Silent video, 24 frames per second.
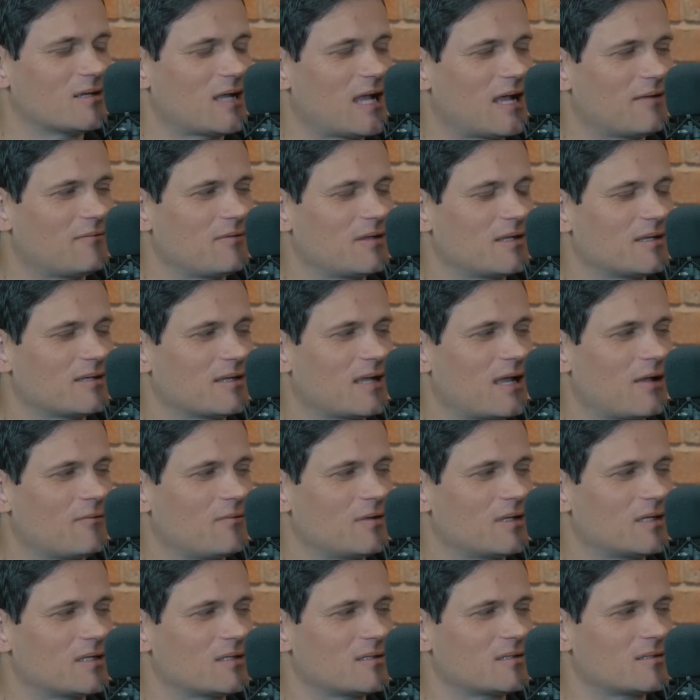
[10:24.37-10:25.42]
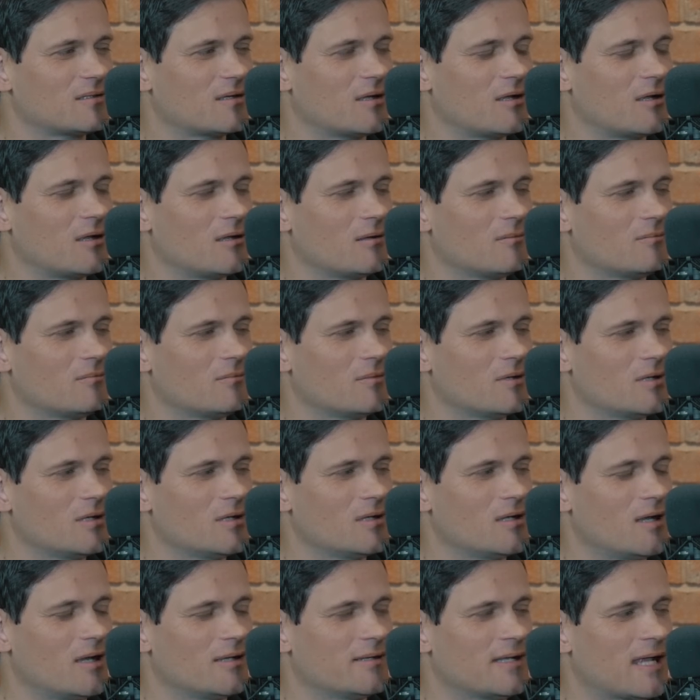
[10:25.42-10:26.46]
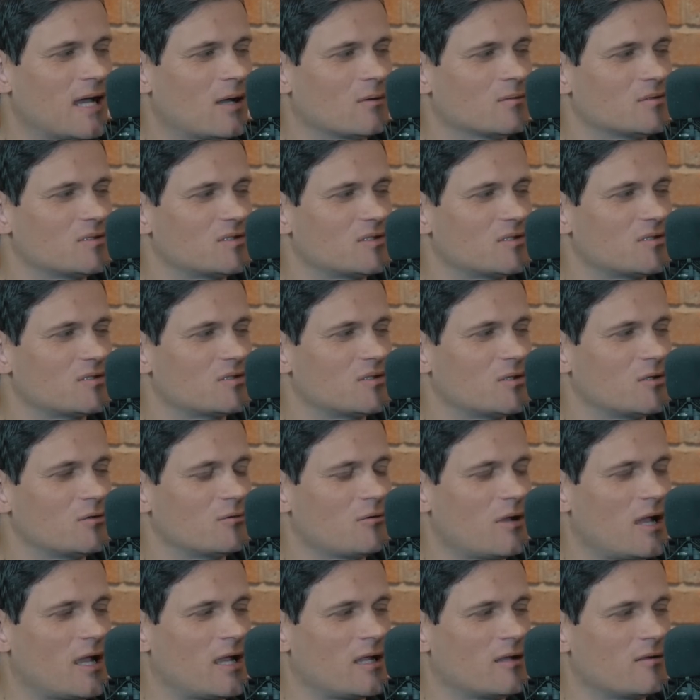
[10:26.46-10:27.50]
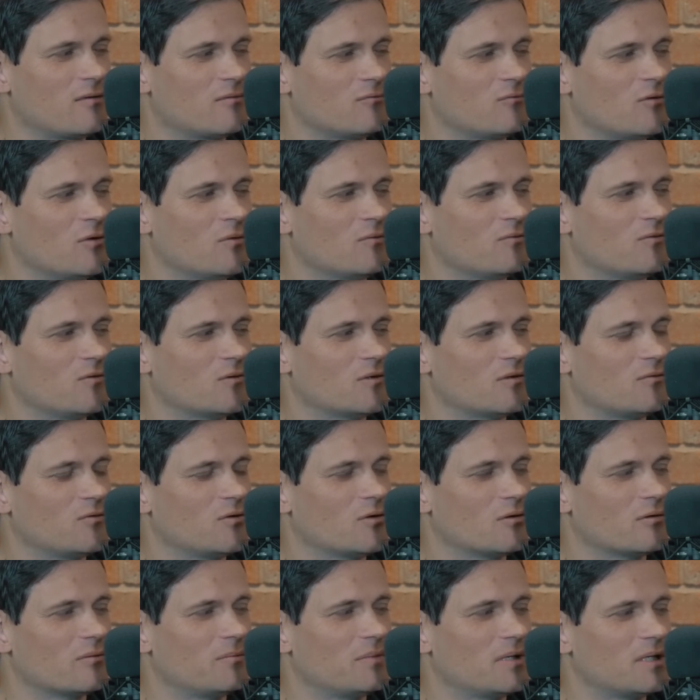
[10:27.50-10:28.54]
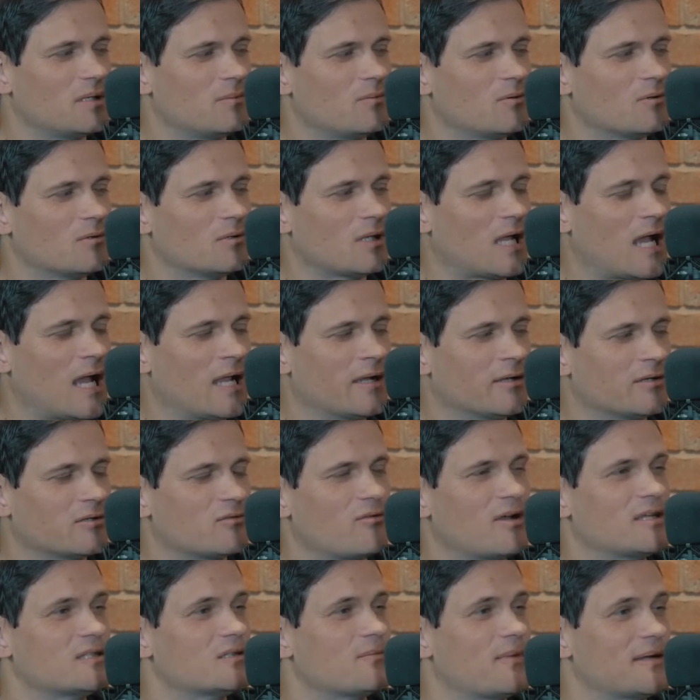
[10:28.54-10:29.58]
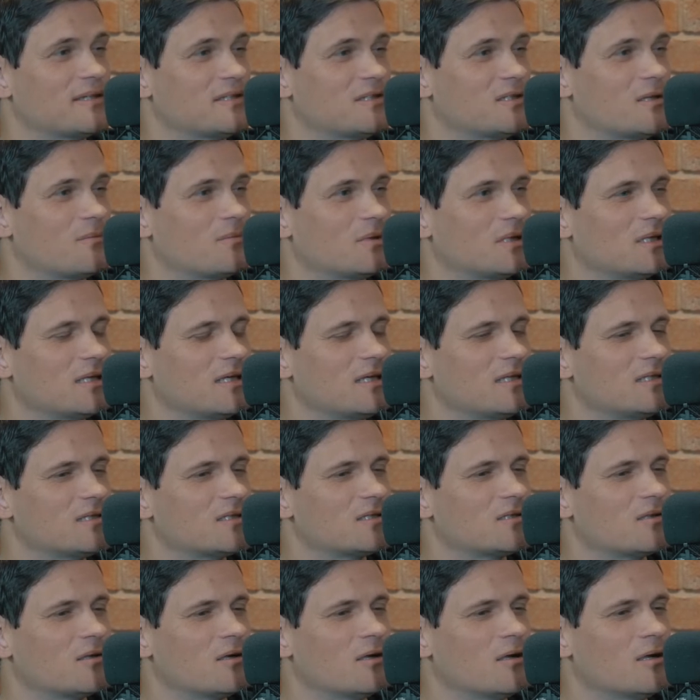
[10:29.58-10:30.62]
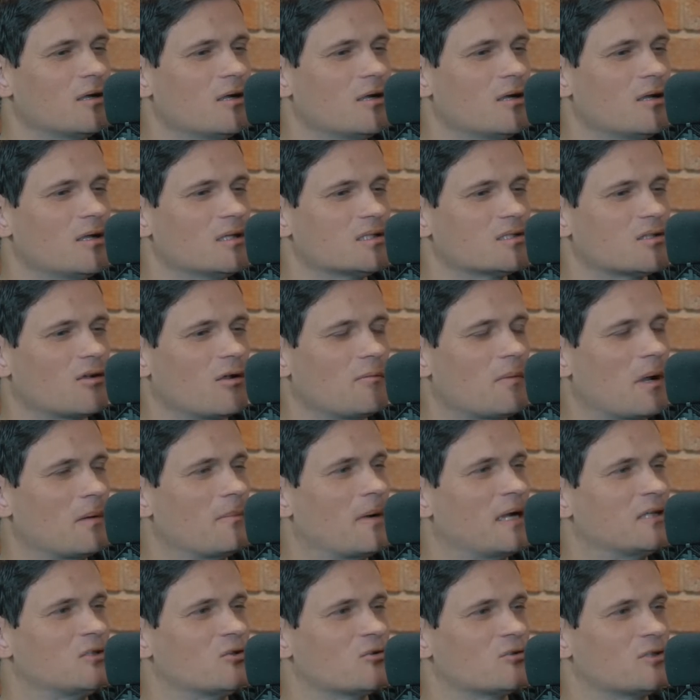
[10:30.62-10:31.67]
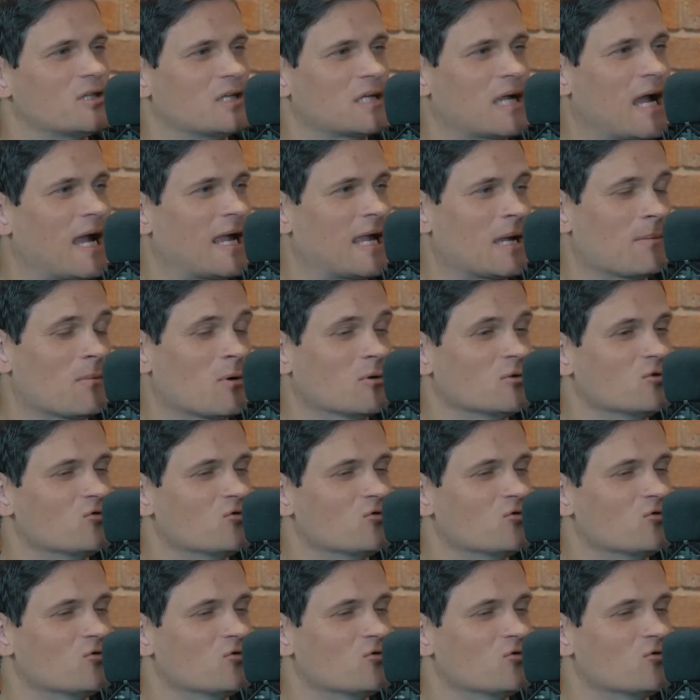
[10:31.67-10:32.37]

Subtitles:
Having announced to a room full of young people and Greater Manchester Police that, sorry about my judging, I am on